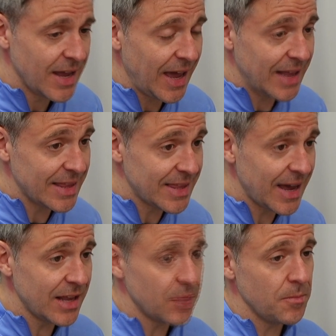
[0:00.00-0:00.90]
and
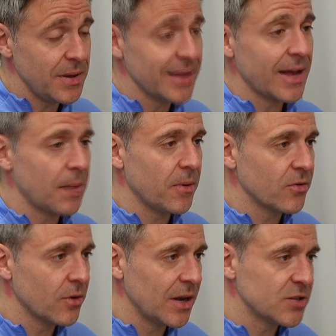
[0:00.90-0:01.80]
that buildup of
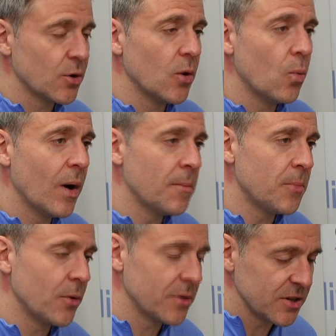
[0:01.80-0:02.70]
cholesterol at one
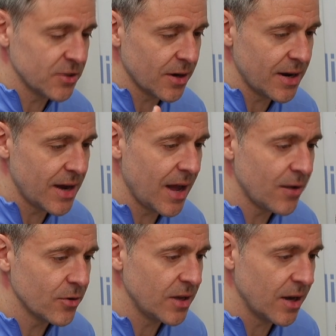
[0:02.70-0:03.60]
point is going to
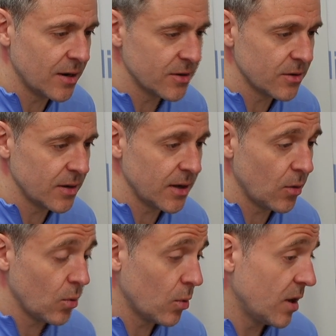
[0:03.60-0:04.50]
narrow the artery
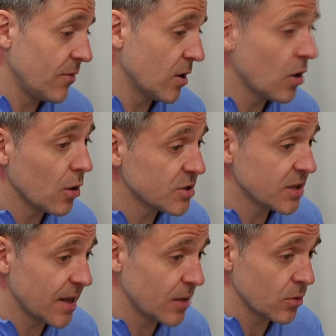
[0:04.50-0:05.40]
or even close it
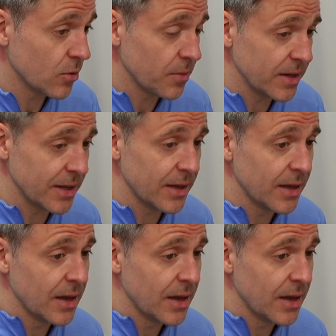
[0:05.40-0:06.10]
down completely.